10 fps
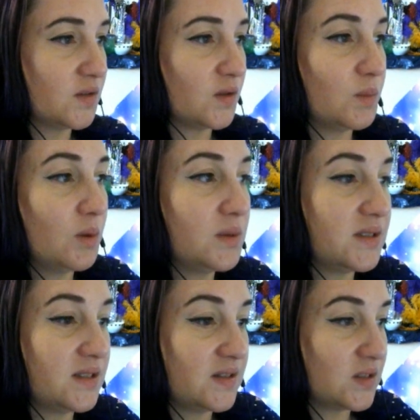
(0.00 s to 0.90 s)
So at the
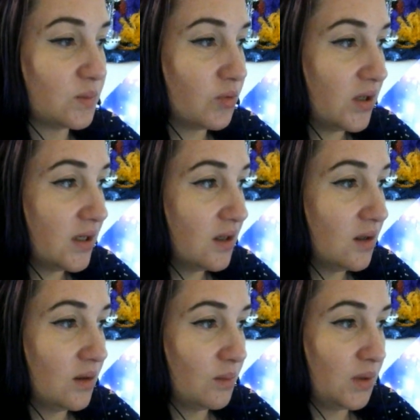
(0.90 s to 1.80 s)
moment it is
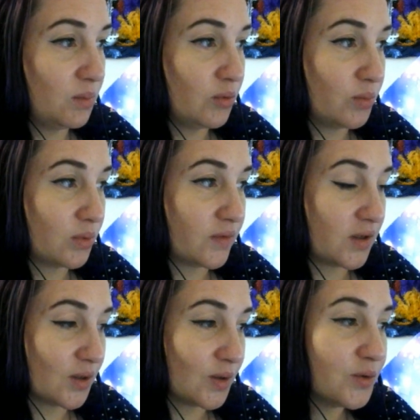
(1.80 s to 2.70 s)
spring, people
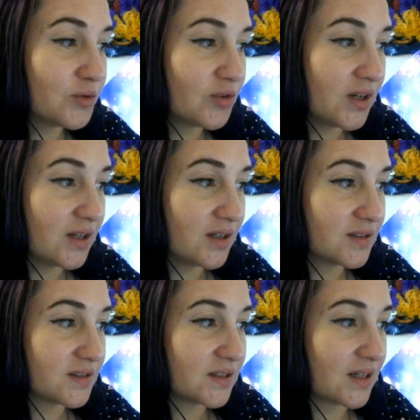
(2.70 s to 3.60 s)
prefer cold
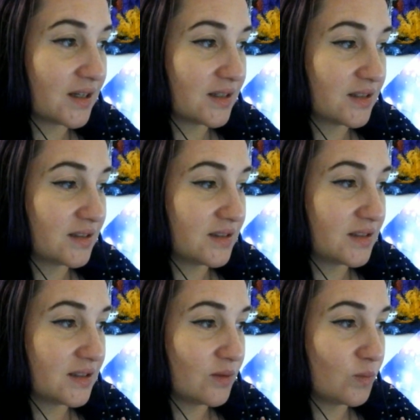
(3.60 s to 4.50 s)
drinks
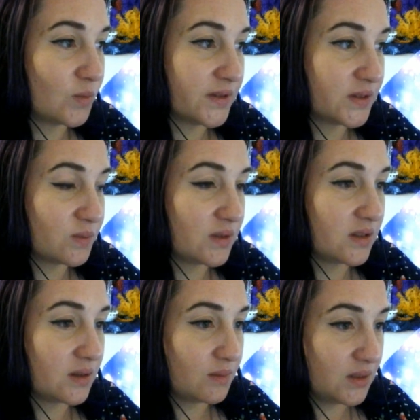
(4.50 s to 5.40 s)
and ones
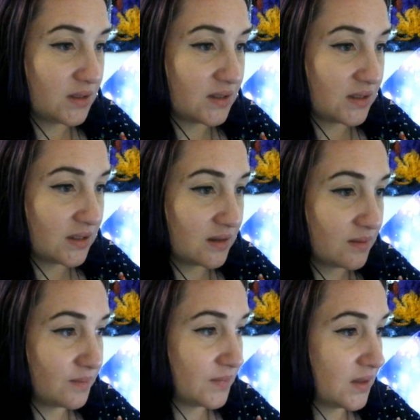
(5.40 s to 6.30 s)
with mint in.